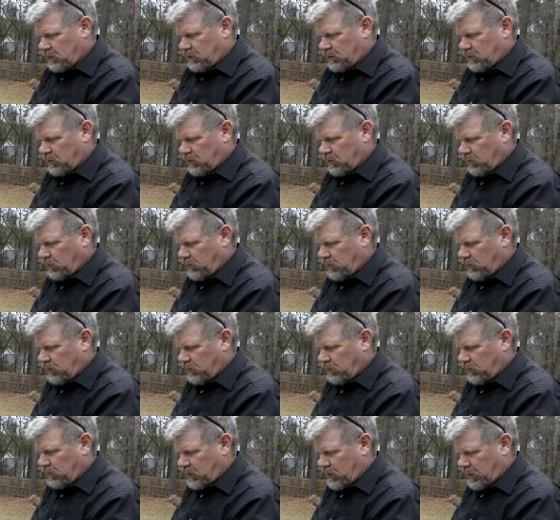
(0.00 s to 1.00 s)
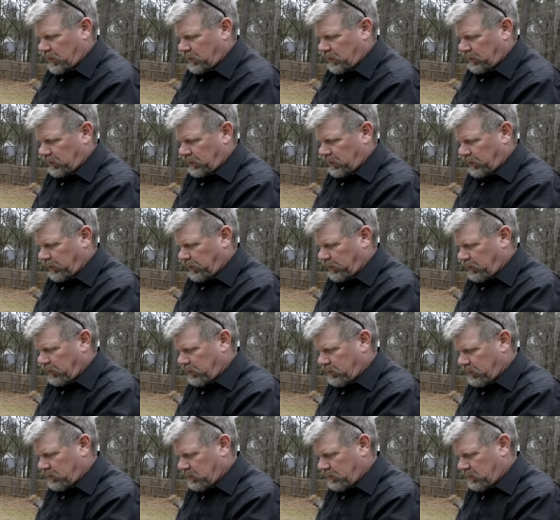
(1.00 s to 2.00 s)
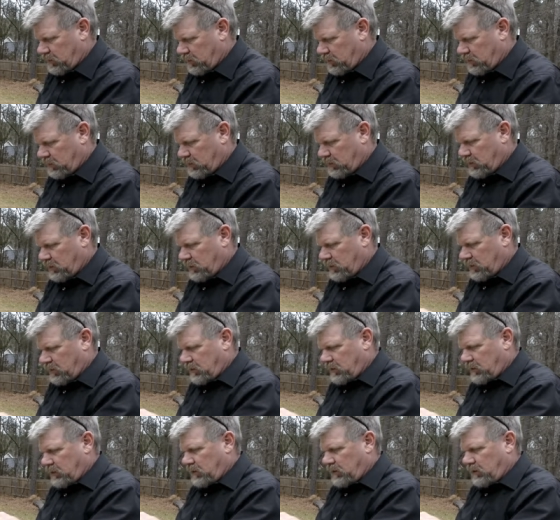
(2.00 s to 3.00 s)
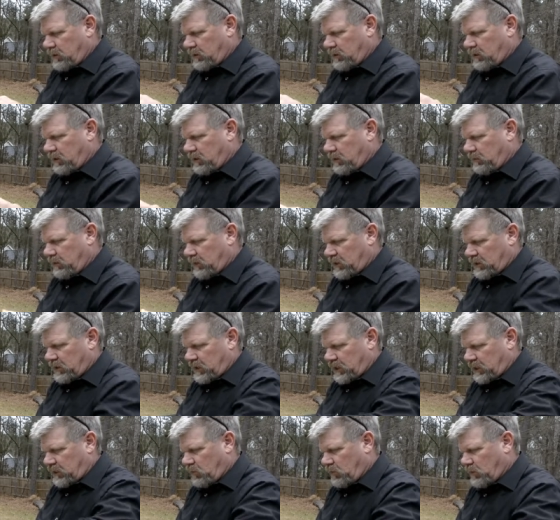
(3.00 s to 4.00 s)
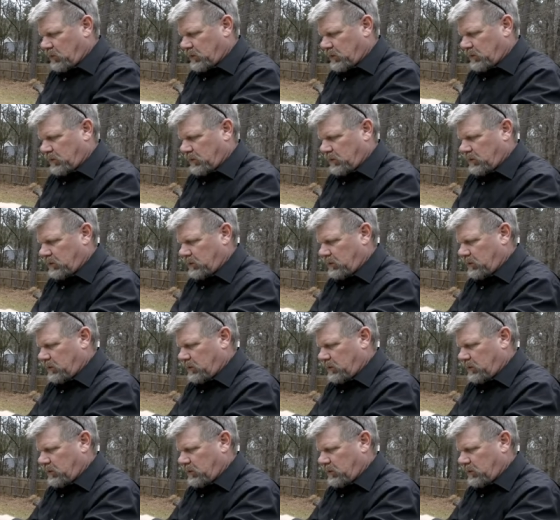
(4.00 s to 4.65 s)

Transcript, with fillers: just a real loose knot in there. And I'm going to tie one